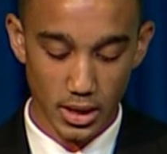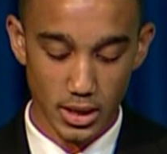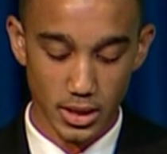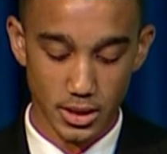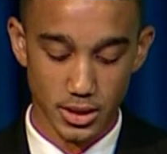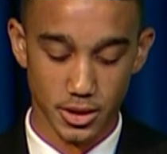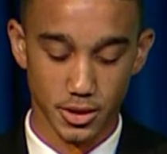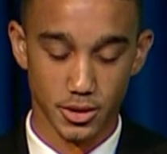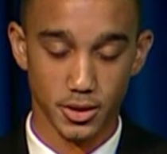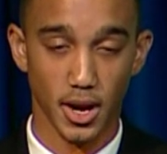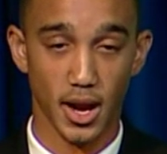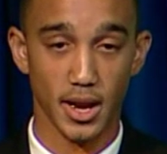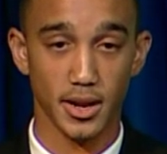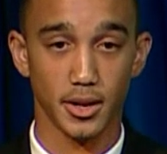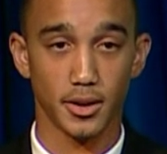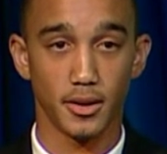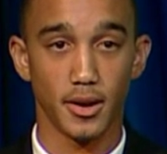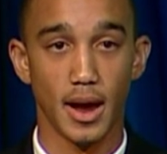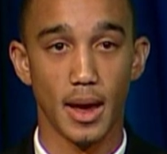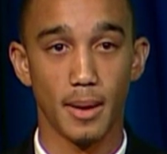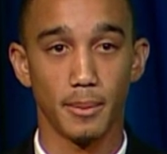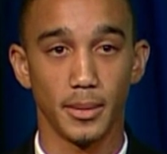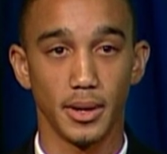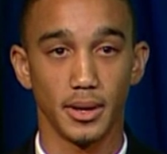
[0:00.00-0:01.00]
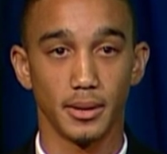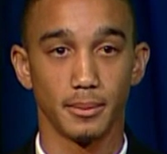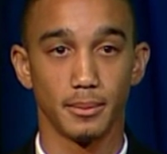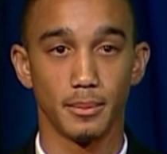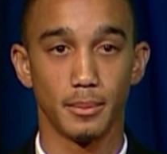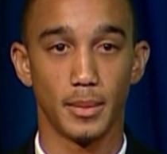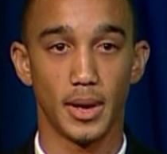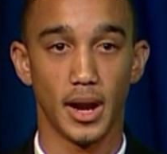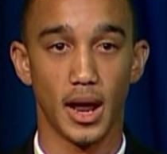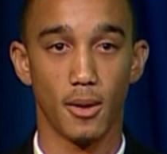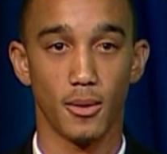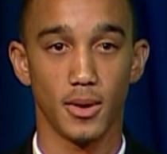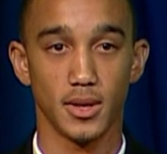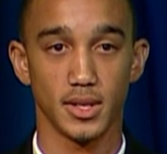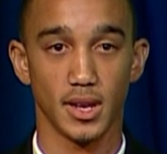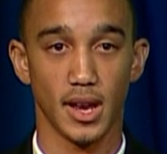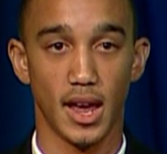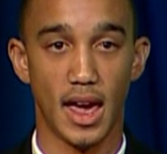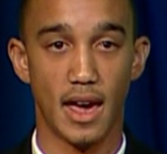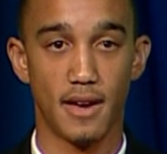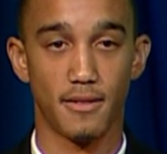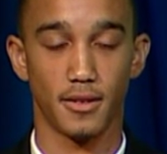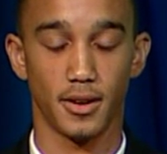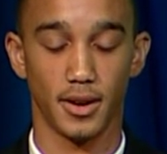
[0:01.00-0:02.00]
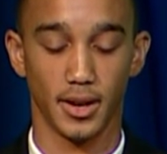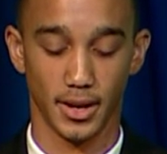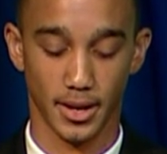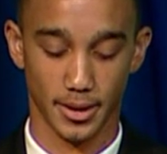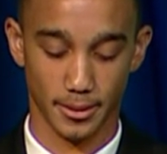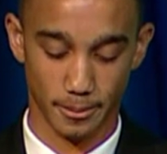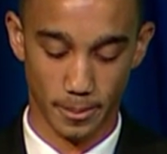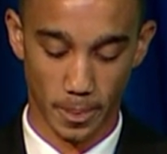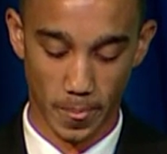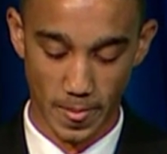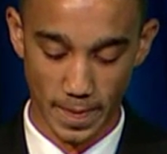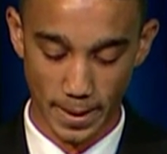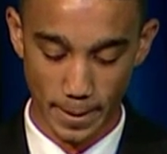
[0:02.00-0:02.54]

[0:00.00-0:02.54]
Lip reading: She tried to grab me, but I wasn't having it.